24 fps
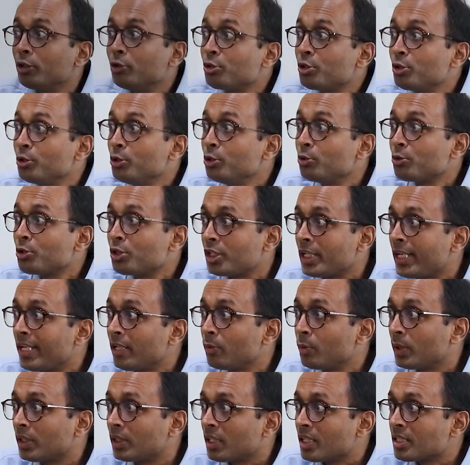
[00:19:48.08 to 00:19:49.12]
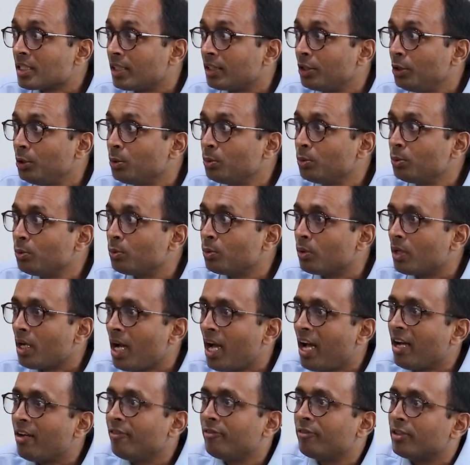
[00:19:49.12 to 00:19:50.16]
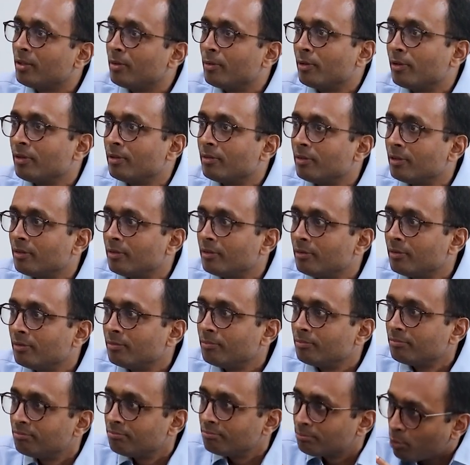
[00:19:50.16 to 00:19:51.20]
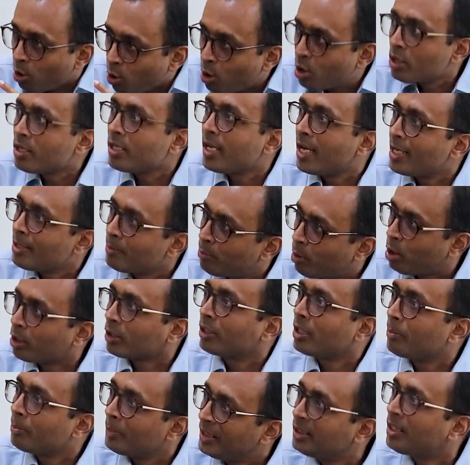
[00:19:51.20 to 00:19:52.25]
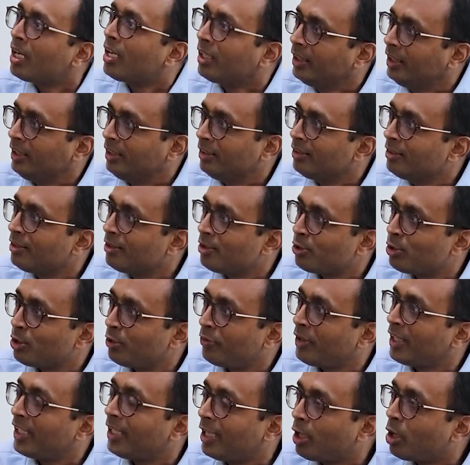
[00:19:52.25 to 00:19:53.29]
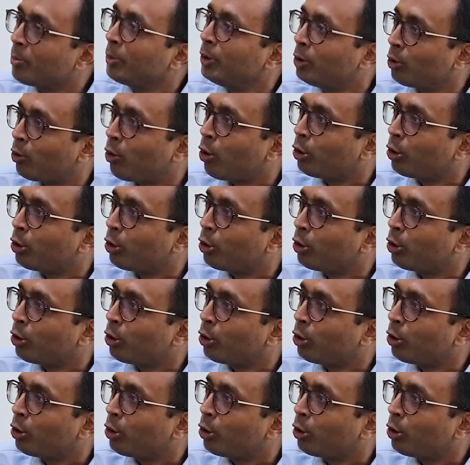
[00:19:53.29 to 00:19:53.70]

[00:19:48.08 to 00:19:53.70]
Ayushi, you shared with us that you have born and brought up in Thane. So if you can allow me to